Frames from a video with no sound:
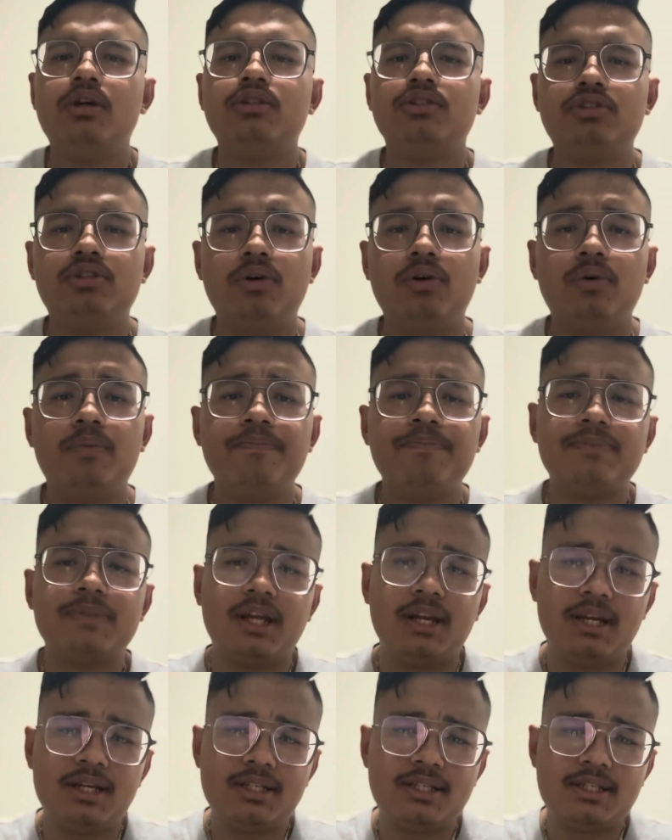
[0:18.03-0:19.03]
So,
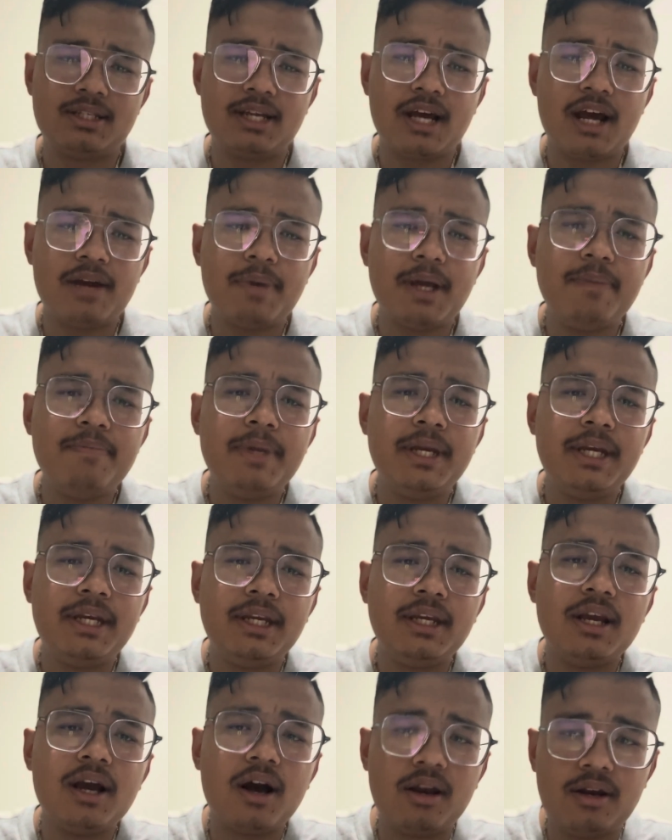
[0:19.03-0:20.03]
let us start by
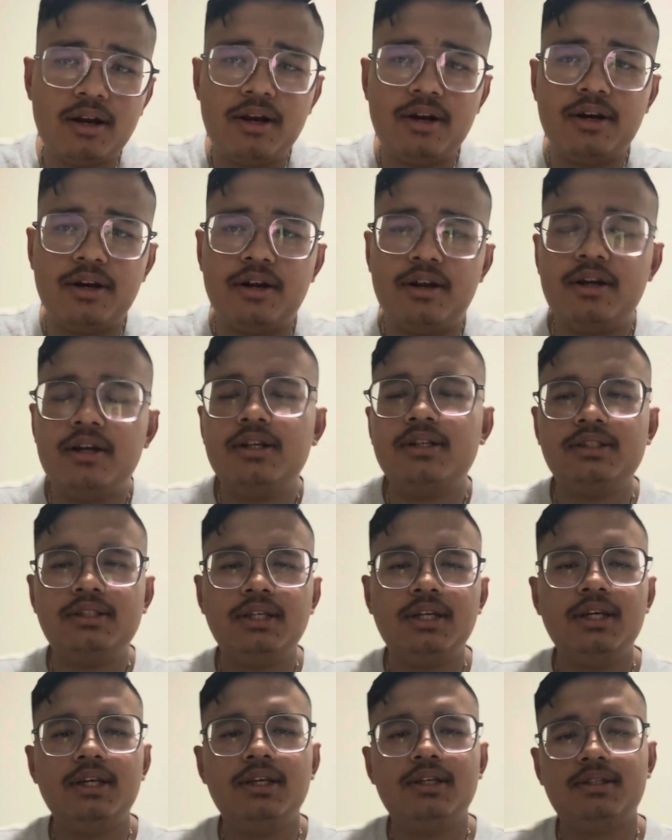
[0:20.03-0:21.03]
meeting our learner.
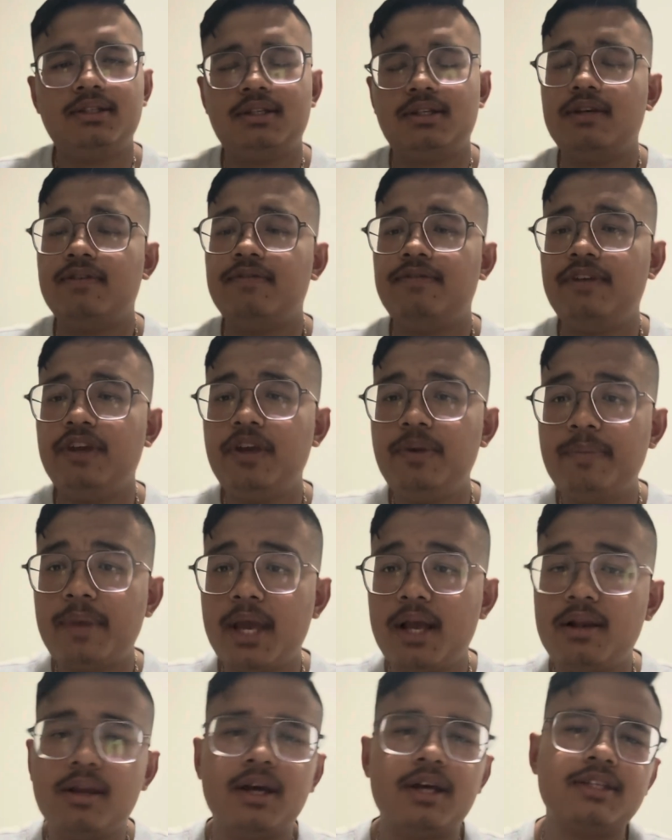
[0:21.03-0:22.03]
She is
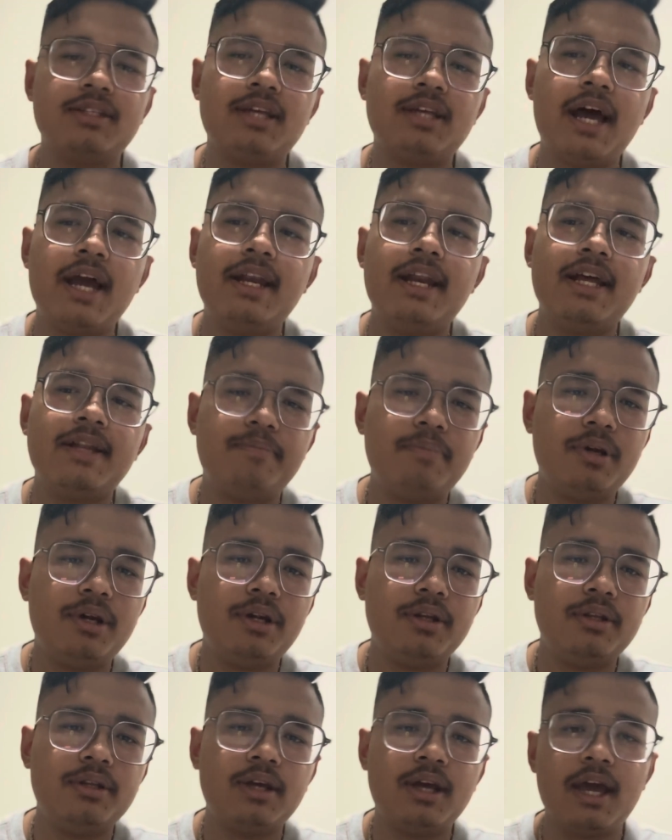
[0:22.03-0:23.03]
female, assigned at
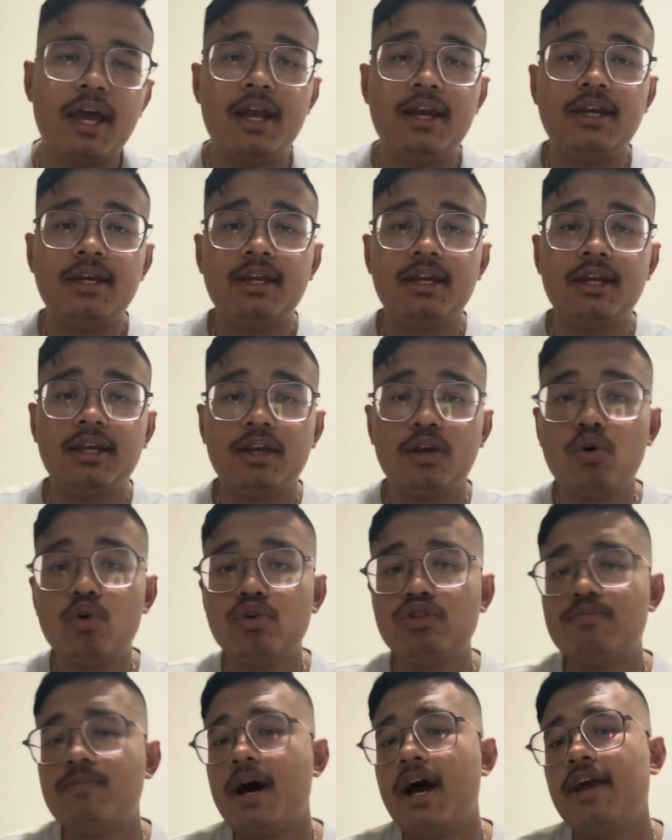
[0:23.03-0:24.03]
birth, and
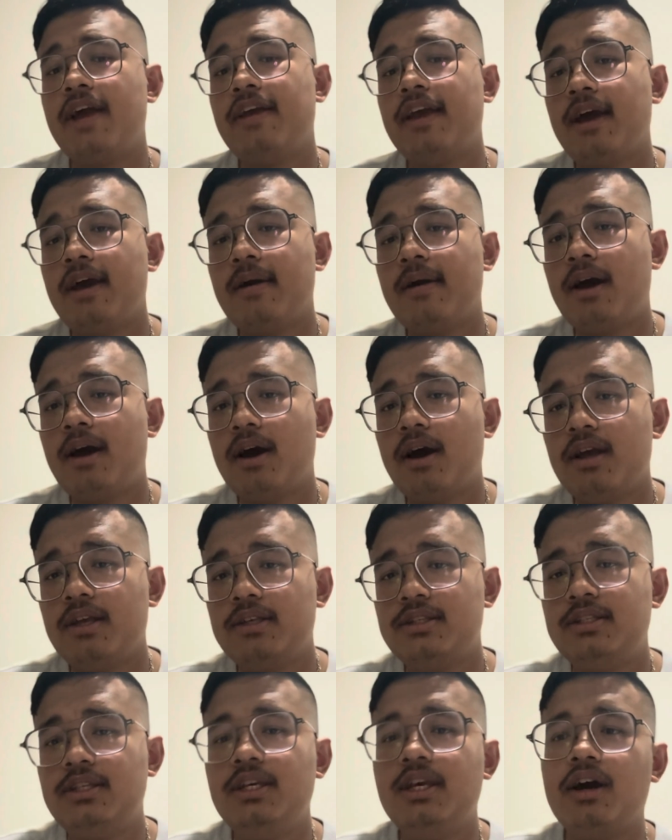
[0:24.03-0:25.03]
goes by
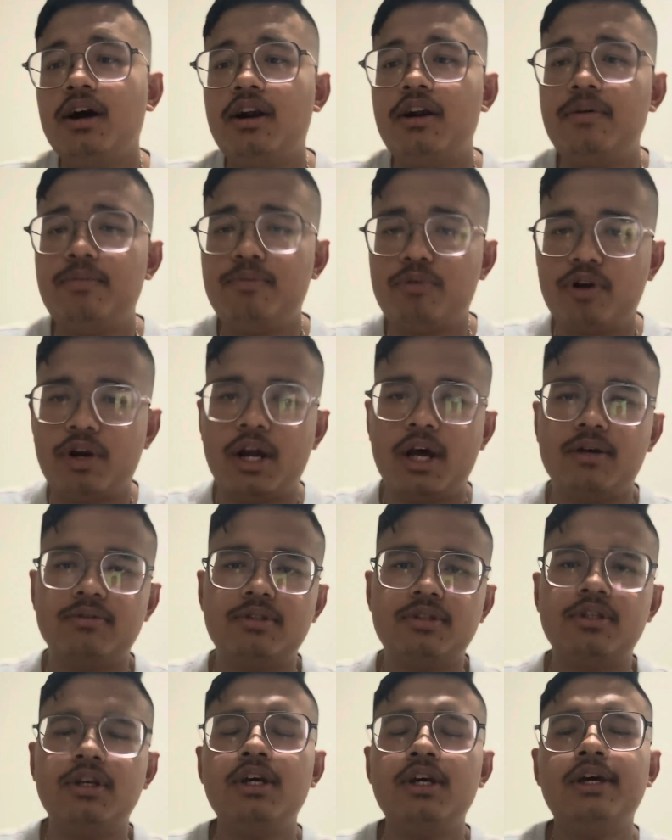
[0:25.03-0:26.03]
she, her
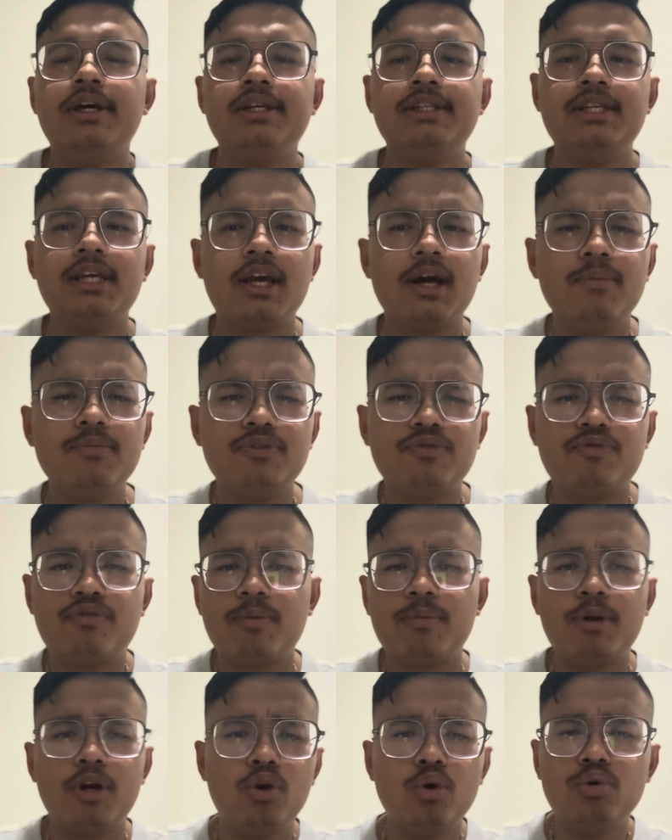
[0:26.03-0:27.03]
pronouns. She comes
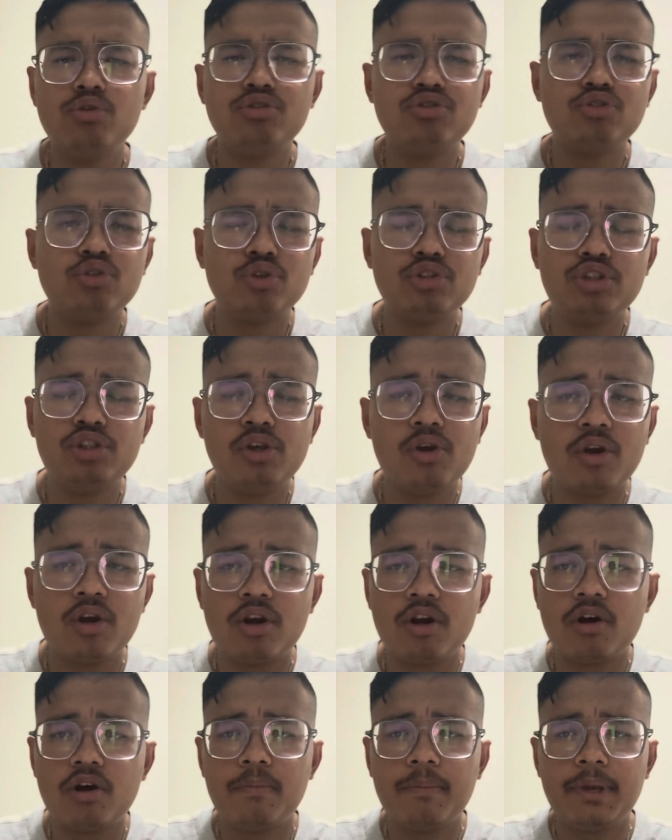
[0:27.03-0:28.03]
from a low
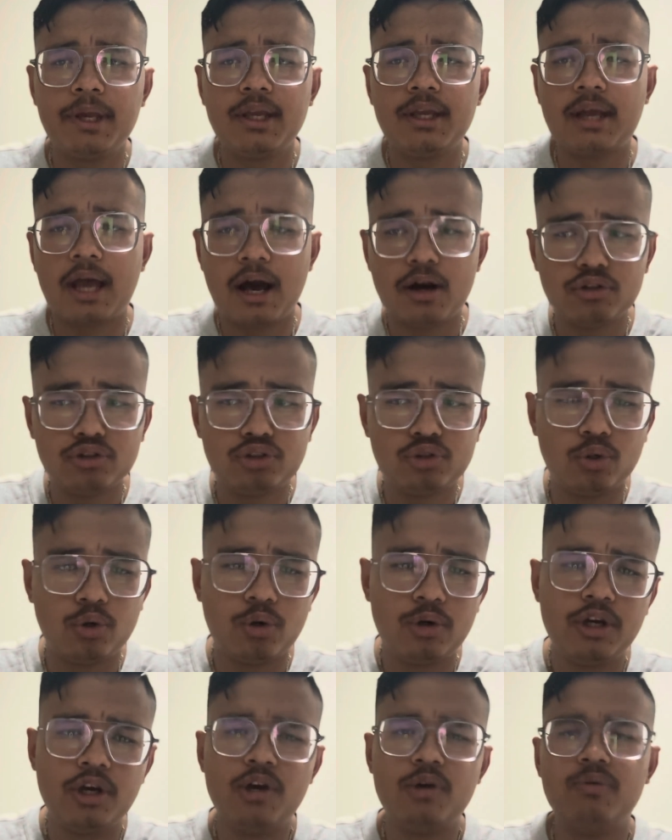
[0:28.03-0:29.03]
socioeconomic
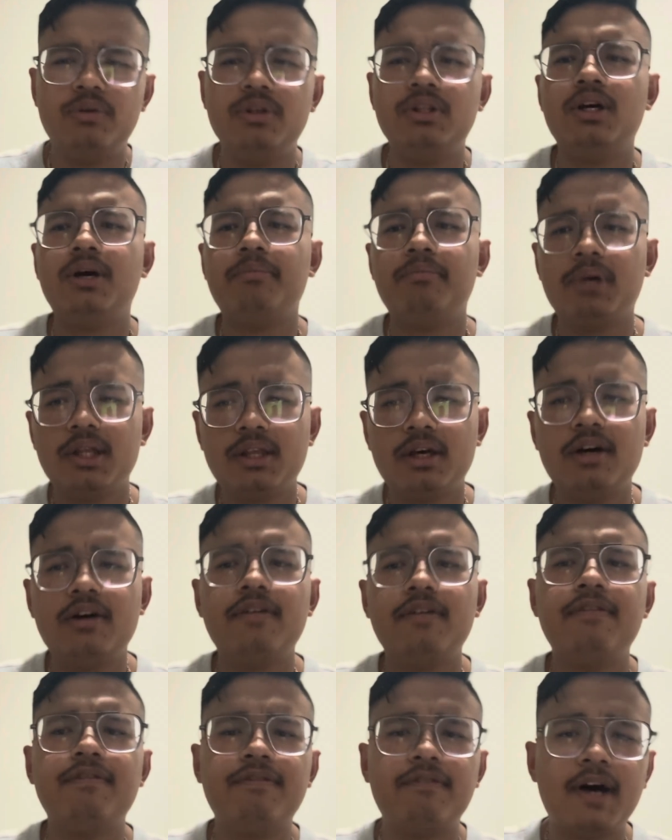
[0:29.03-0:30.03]
household with a mother,
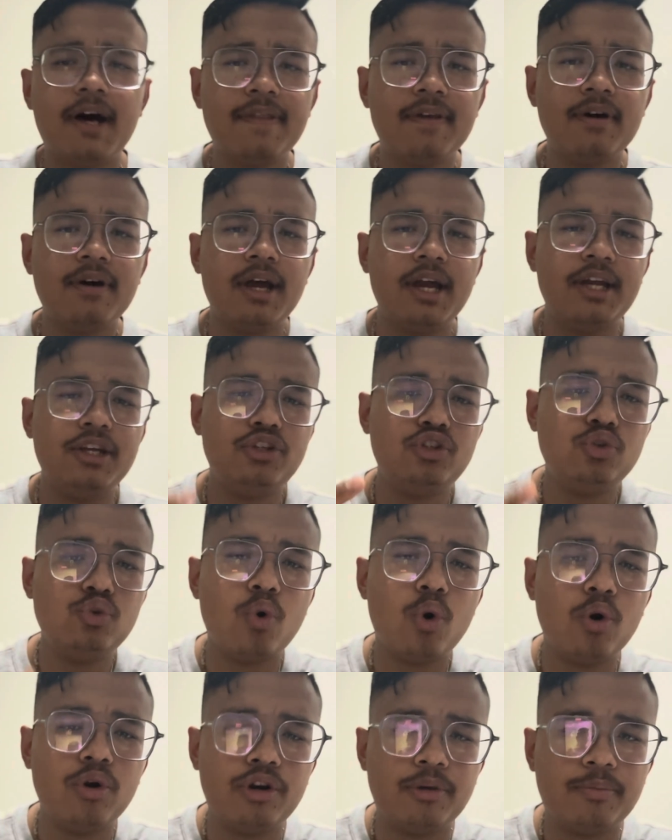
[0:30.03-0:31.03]
father, and two
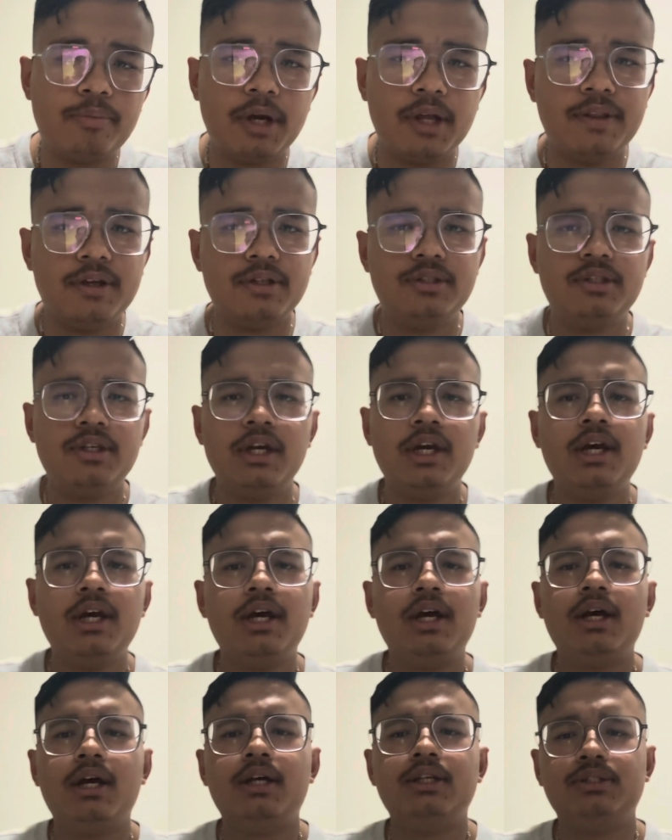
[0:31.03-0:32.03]
older brothers.
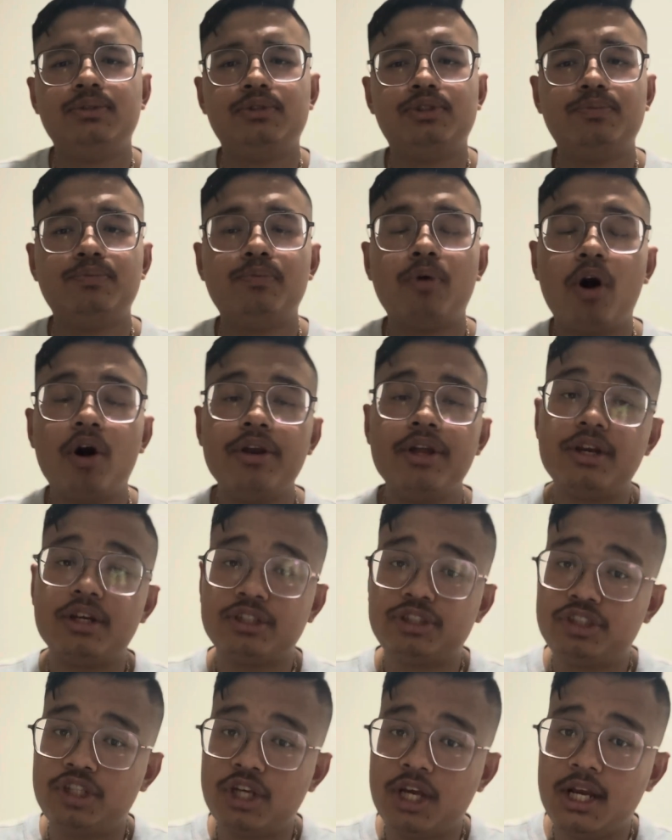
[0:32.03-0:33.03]
She was born in
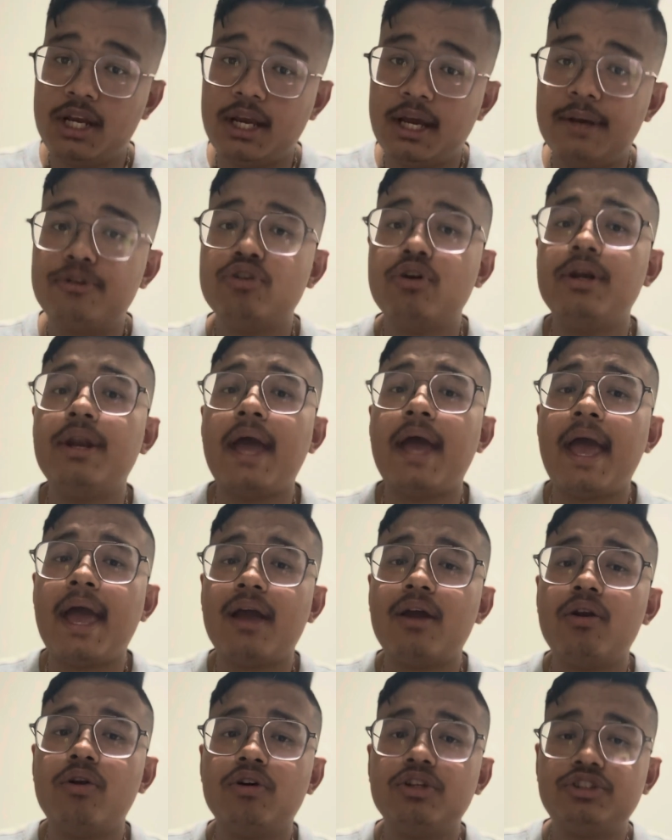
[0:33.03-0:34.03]
Australia to an
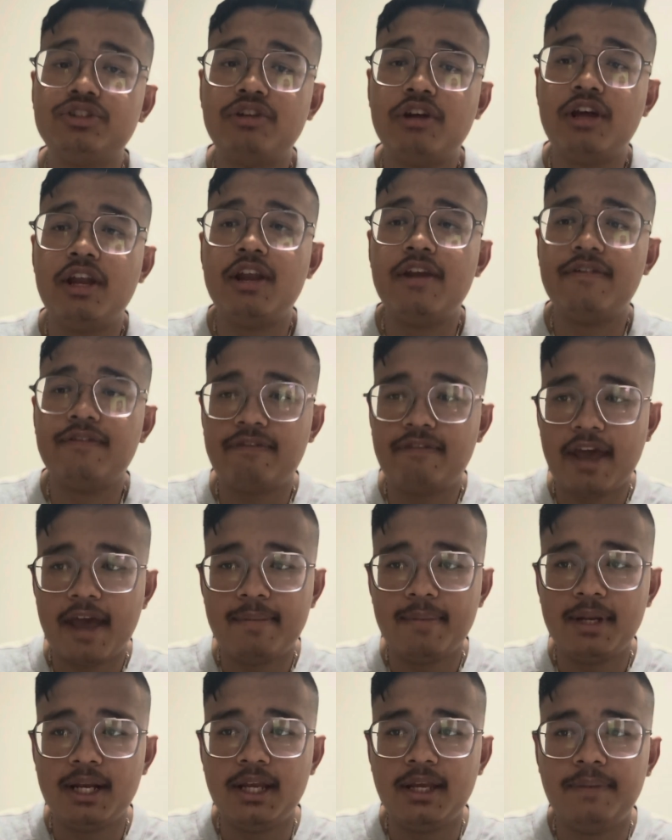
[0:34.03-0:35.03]
Anglo Australian
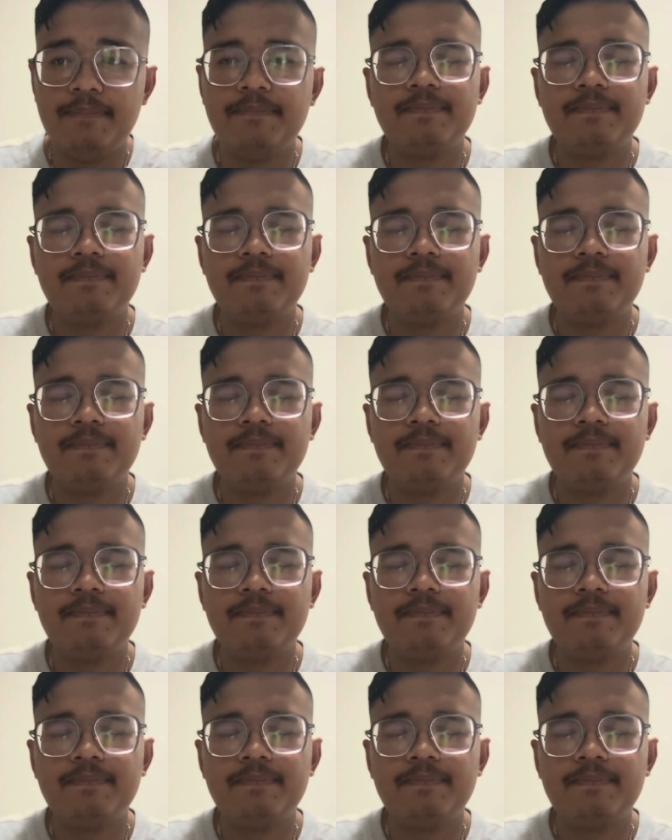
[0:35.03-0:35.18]
family.